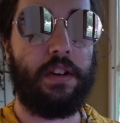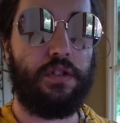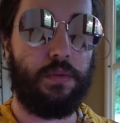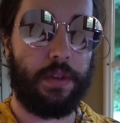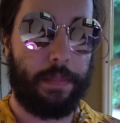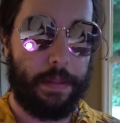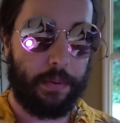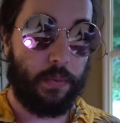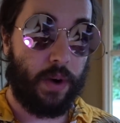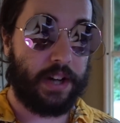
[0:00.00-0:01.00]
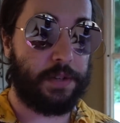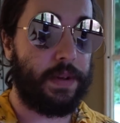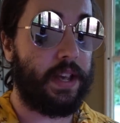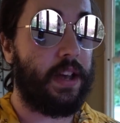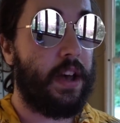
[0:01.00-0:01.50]
do the people who watch
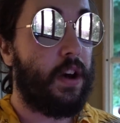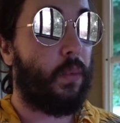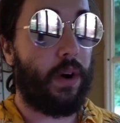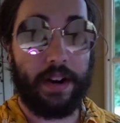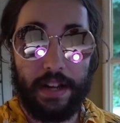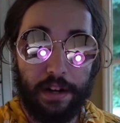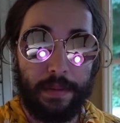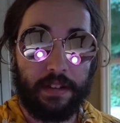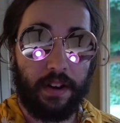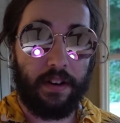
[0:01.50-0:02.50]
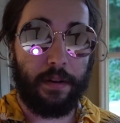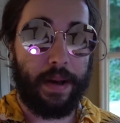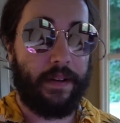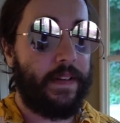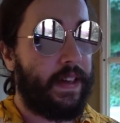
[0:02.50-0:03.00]
me want to hear me talk
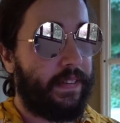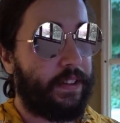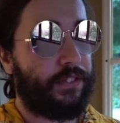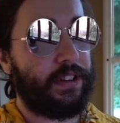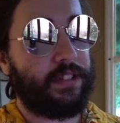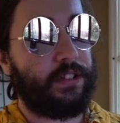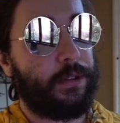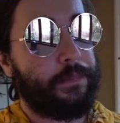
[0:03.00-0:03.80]
about. Like, for instance,